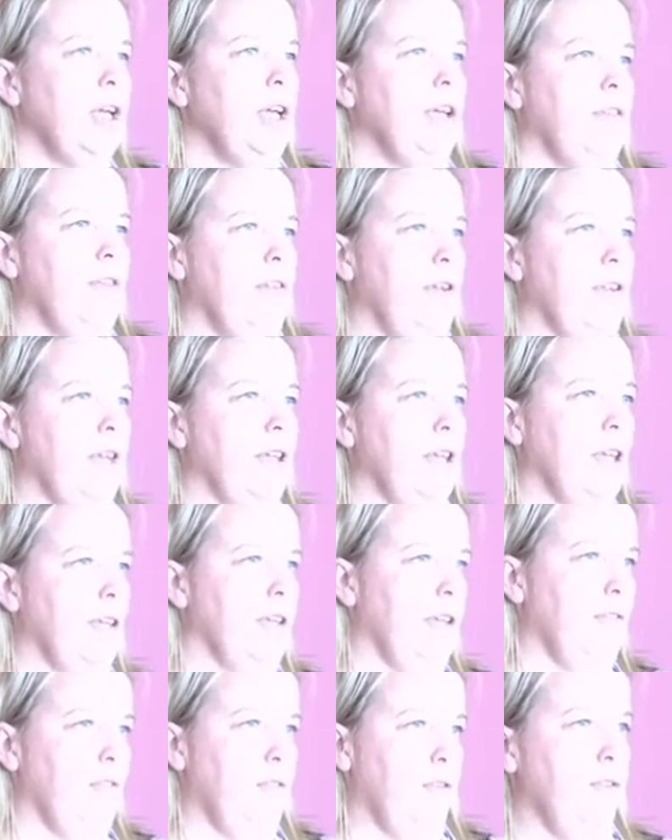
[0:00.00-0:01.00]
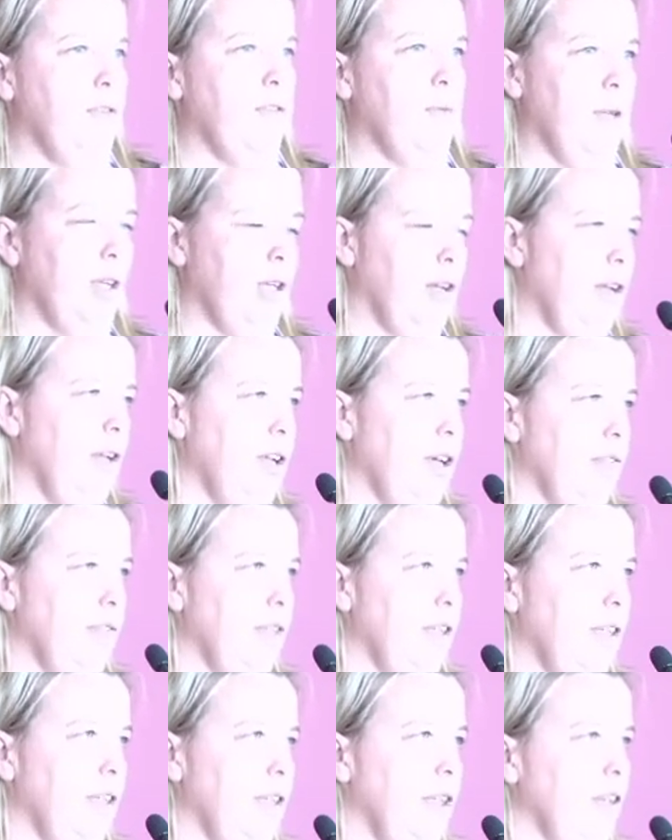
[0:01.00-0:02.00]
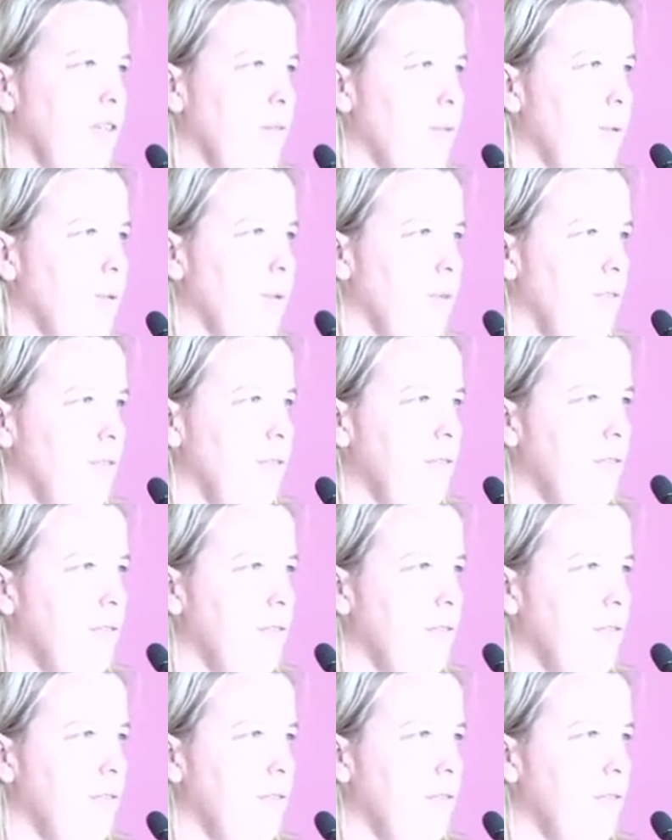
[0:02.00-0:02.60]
so that as soon as we go live to the next wards,